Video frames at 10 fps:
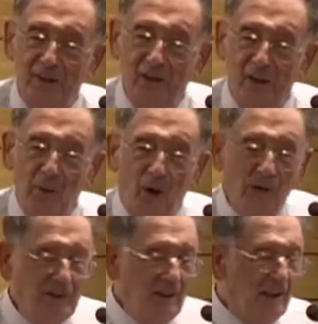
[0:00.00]
They
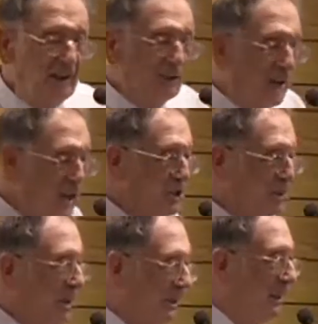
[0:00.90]
want an
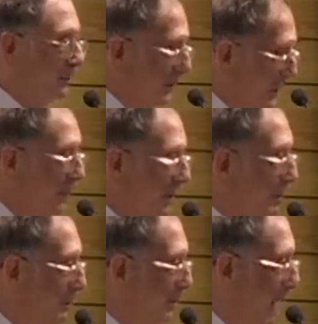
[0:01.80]
arrangement that will leave
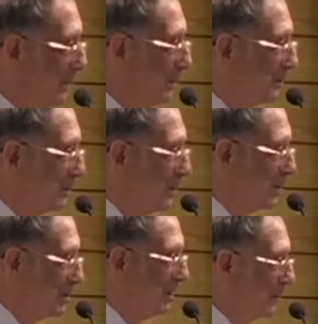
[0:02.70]
them in power, of
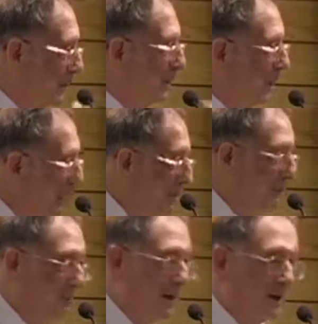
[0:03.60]
course, in
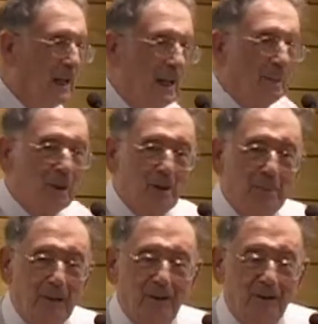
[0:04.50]
overwhelming power,
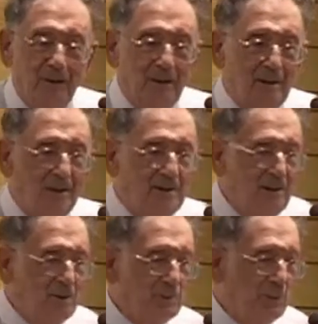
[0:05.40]
but
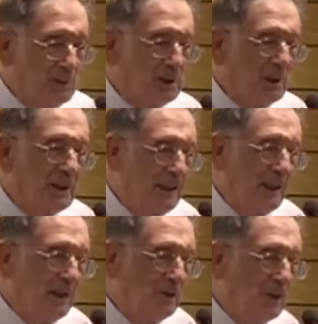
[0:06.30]
these mutual
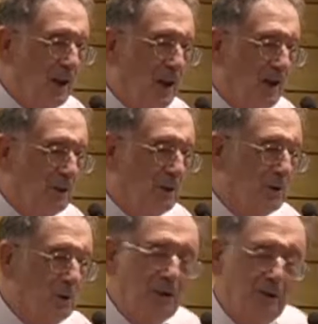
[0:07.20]
killings are
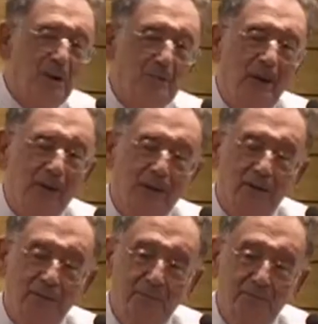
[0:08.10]
no good to them either.